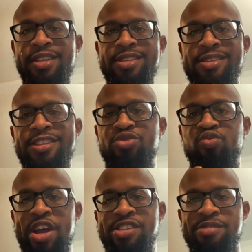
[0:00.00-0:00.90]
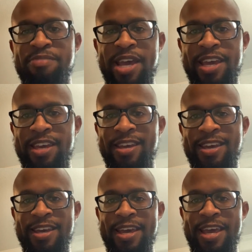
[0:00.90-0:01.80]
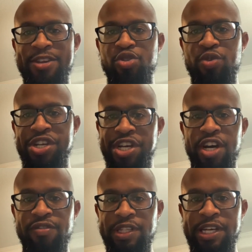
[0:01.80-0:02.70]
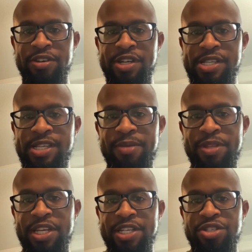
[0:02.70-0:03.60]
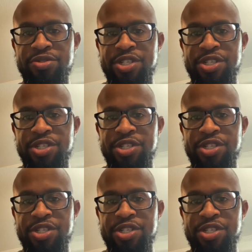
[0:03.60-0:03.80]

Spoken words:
this resume and doing the cover letter is something that